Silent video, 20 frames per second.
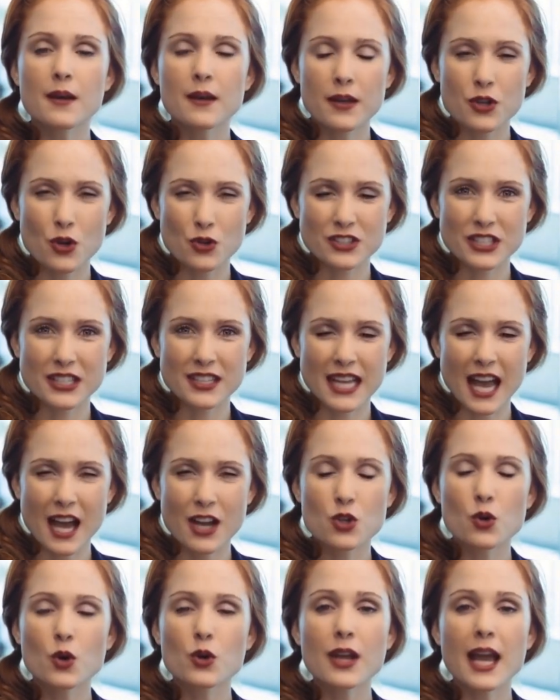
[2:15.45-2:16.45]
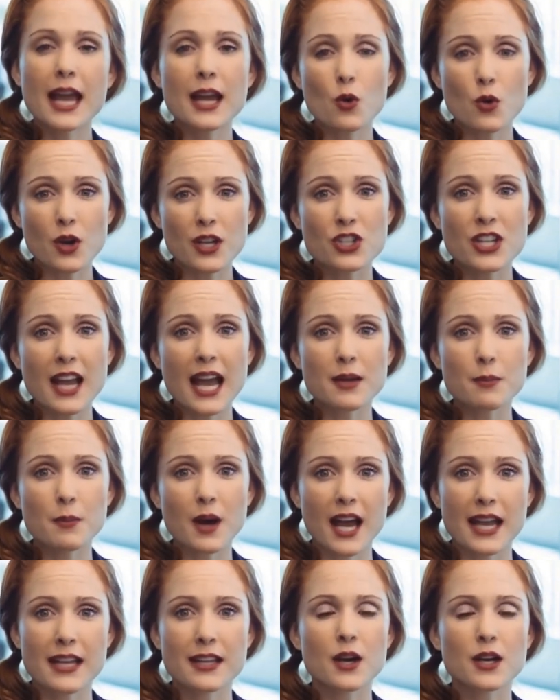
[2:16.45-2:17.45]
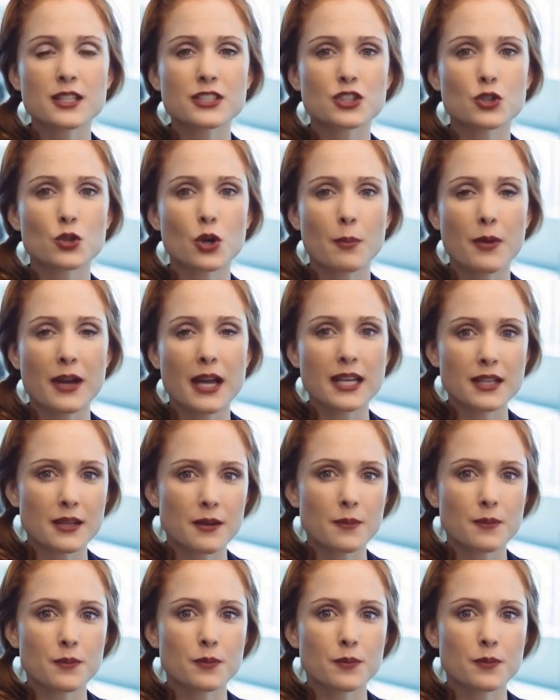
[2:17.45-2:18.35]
using natural language and Python scripting.